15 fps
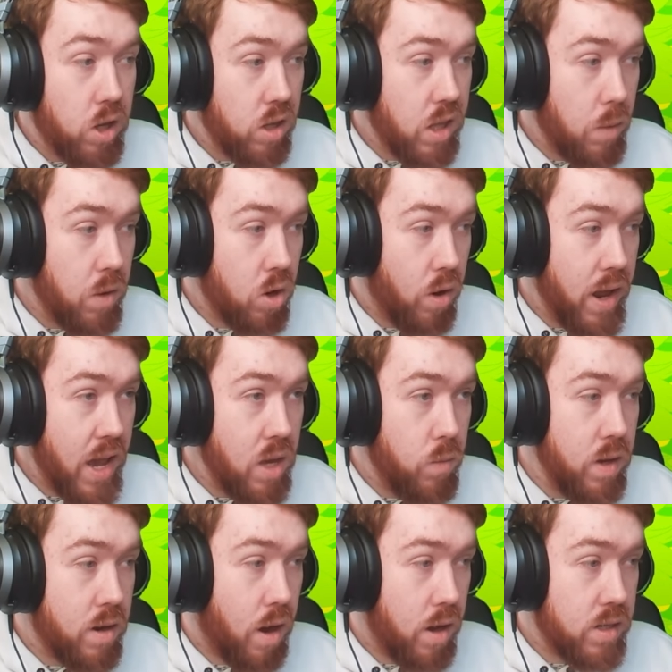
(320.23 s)
good that we got an
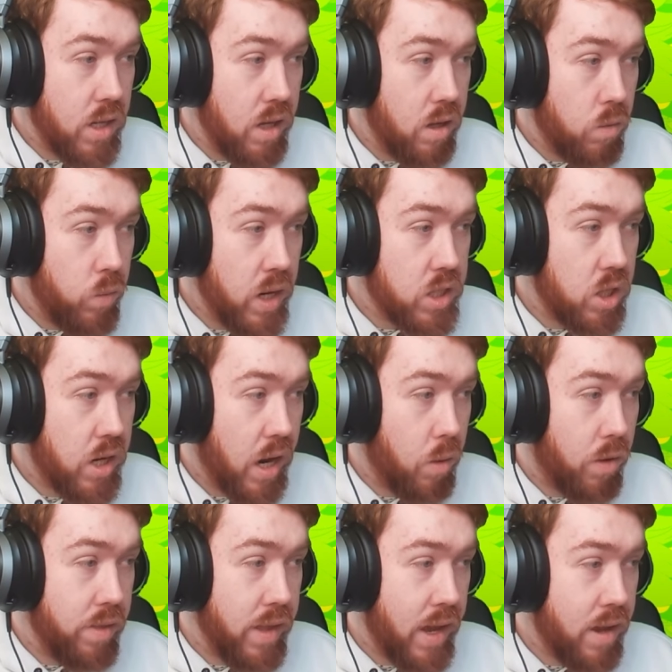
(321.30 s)
AoE card here. We actually kind of
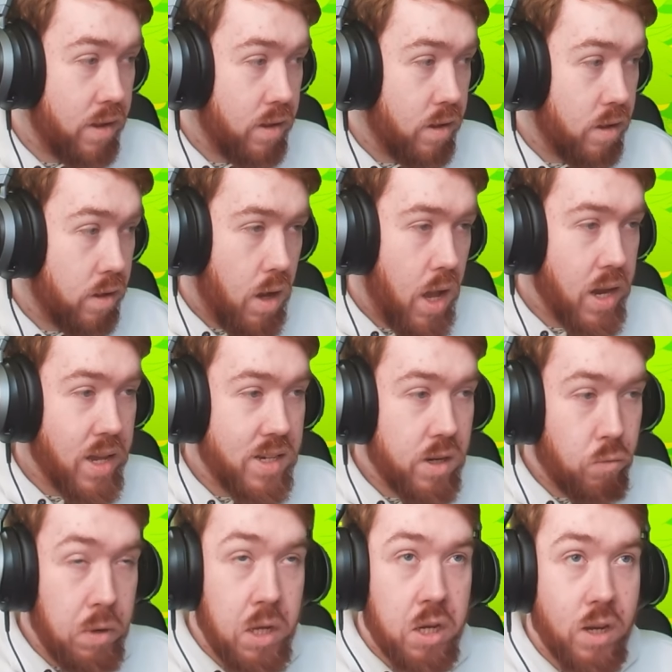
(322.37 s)
want that. Okay, so
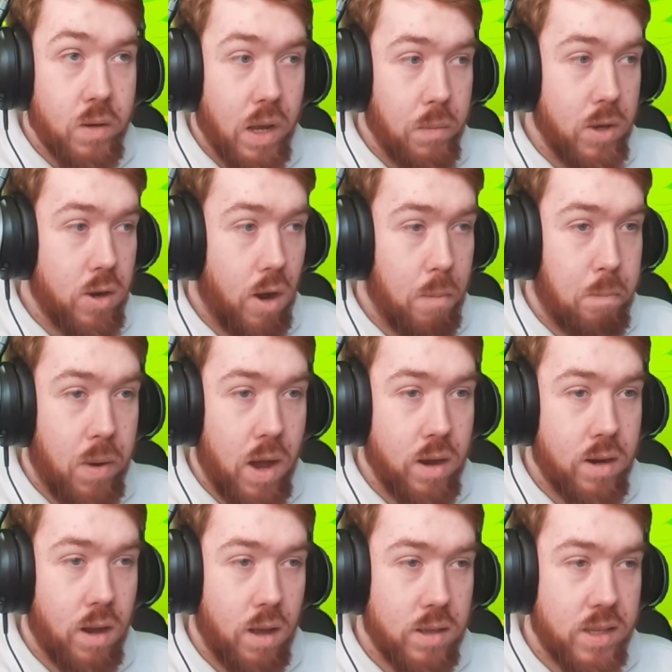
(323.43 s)
really good that we got a Barn
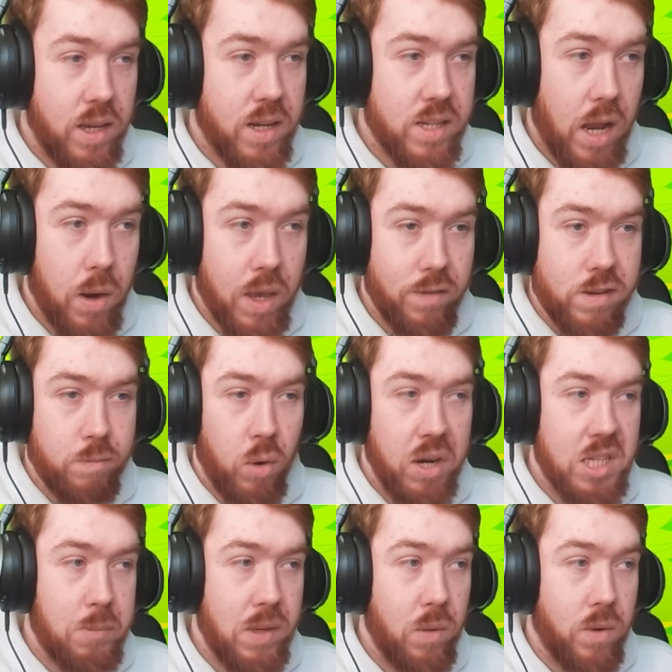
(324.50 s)
card here, because that'll give us more
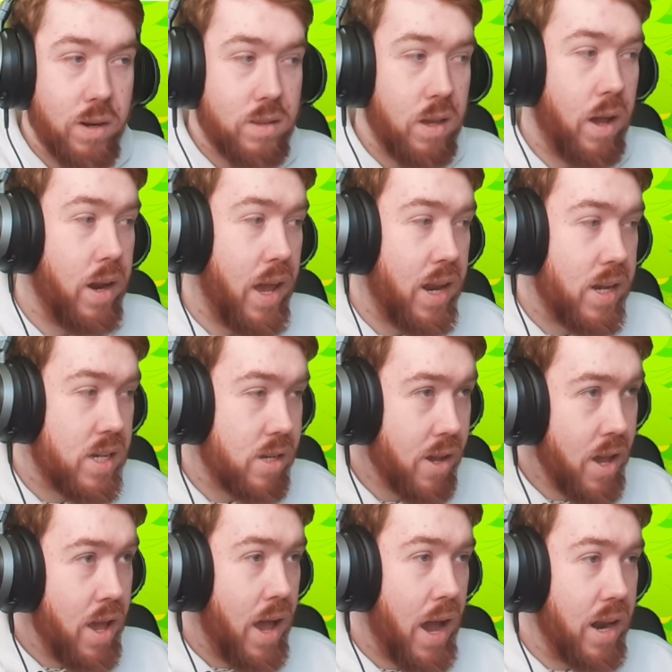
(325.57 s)
HP when the turn ends,
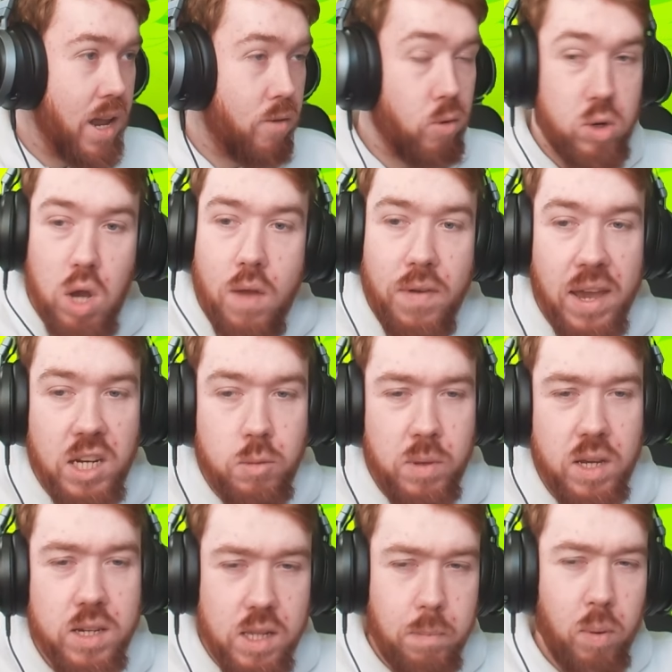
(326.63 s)
and recover HP,
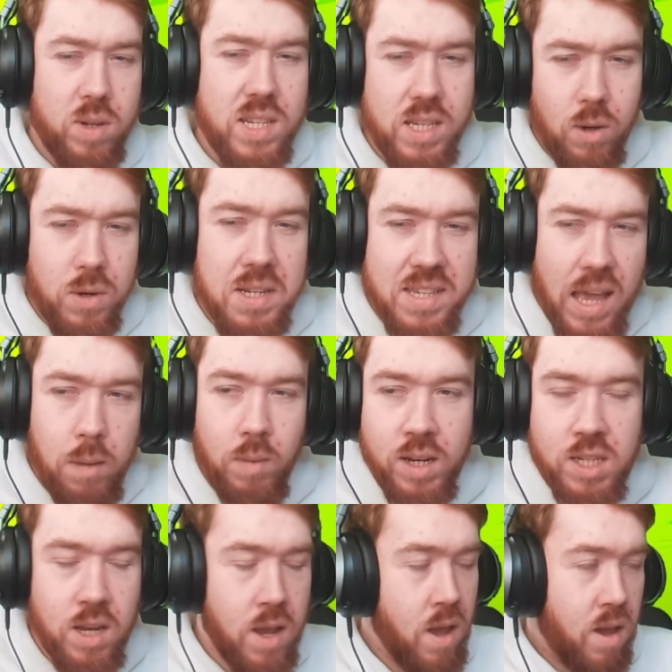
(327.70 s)
because the boss still does
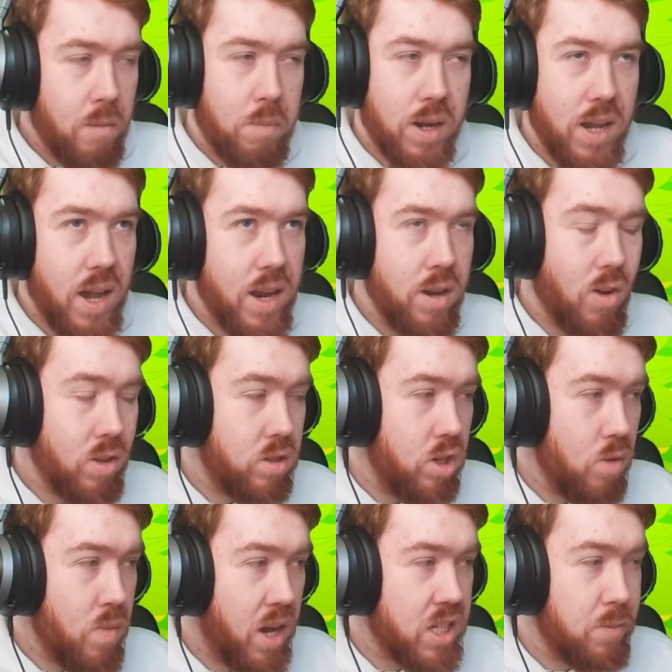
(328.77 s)
damage, but not too
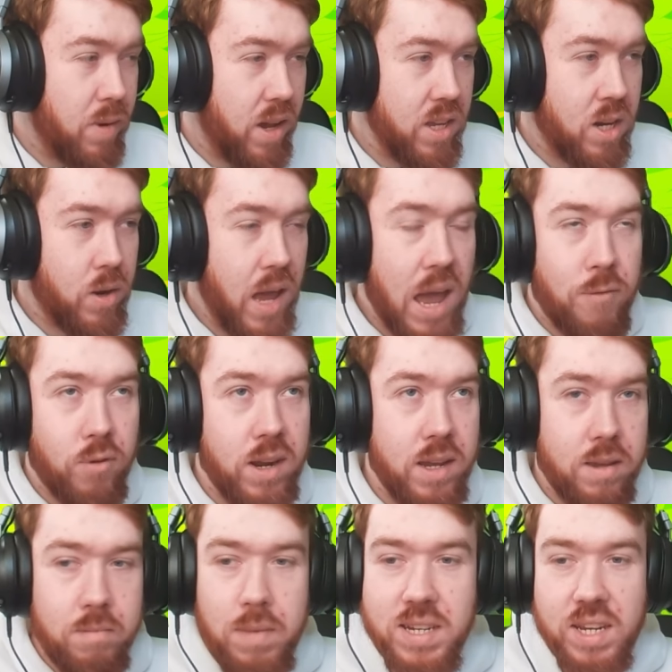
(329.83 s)
much. But, you know,
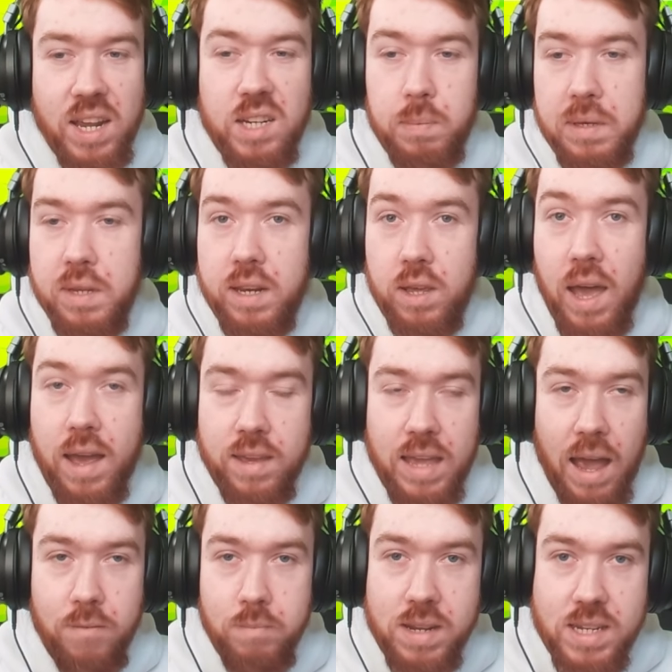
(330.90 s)
every missing HP you
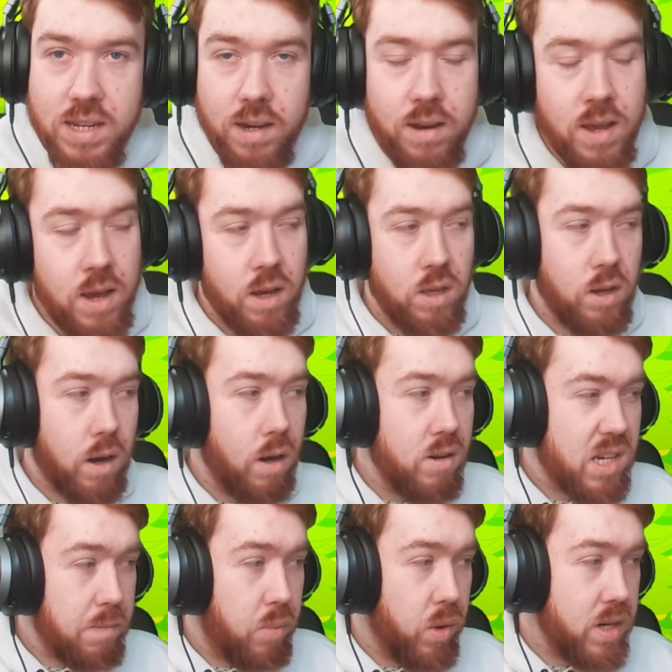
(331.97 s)
have missing, you're going to lose
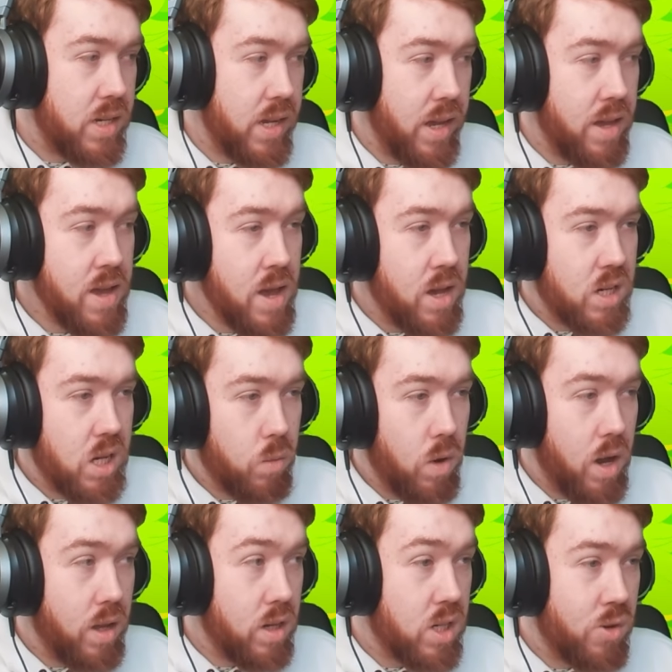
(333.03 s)
some points here.
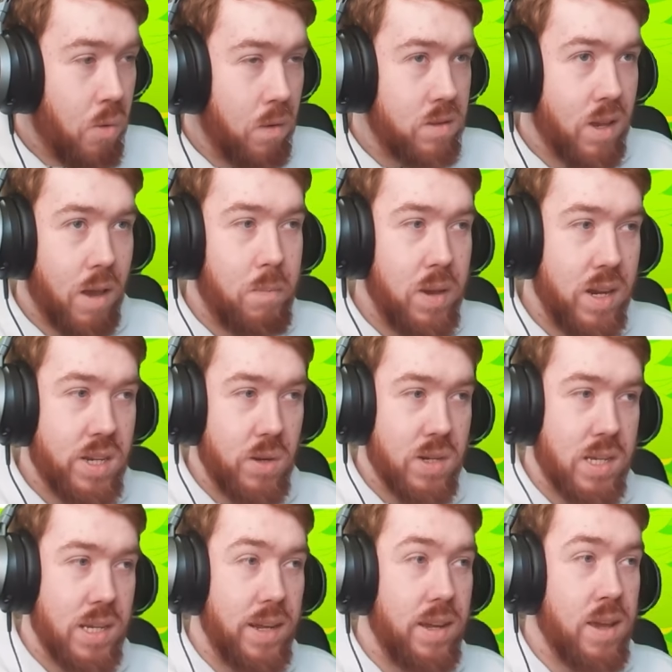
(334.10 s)
So just taunt up here, so you'll
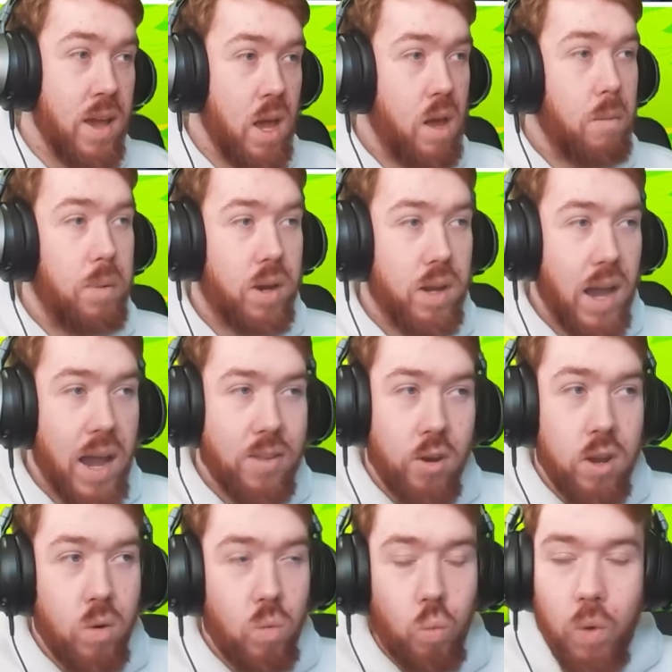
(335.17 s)
see, look, I don't
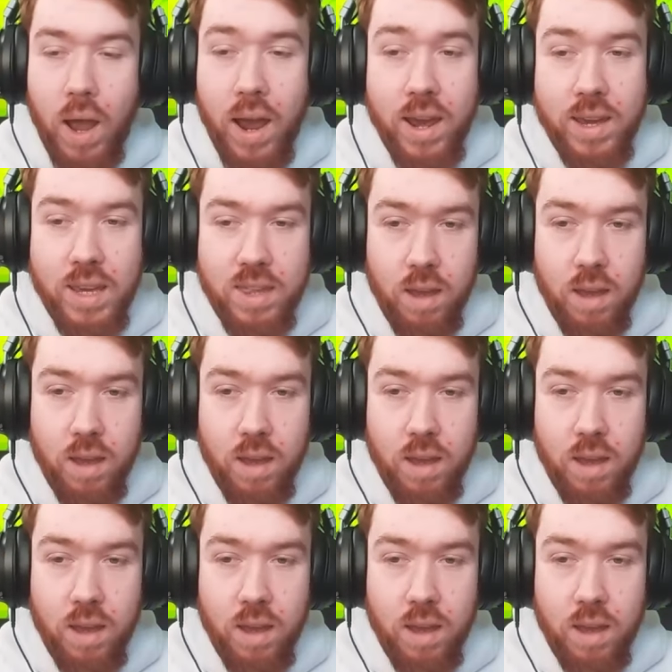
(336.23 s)
know why he